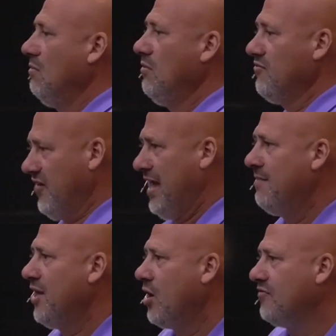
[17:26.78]
They're
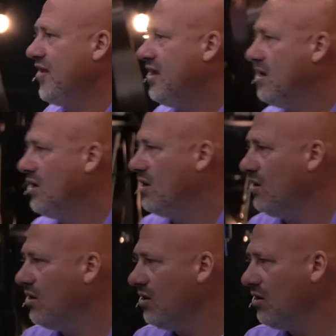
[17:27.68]
family, aren't they?
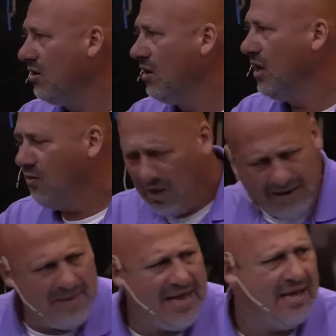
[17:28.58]
Well,
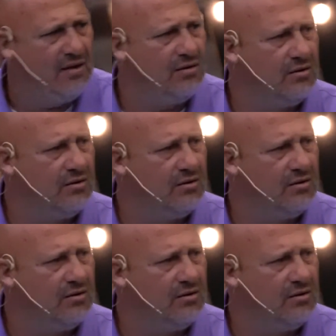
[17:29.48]
amen.